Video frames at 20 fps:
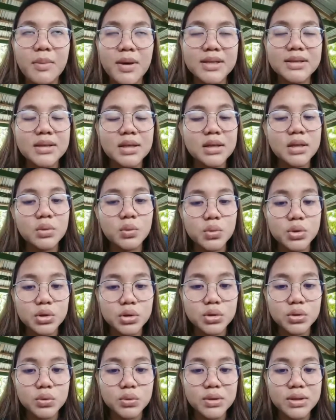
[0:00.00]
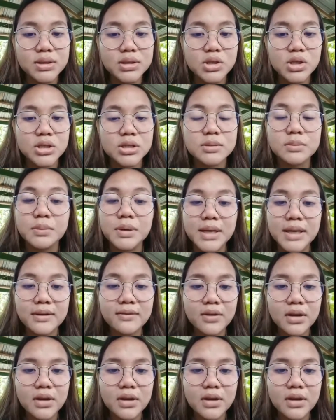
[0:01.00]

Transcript: the best thing that we should do is just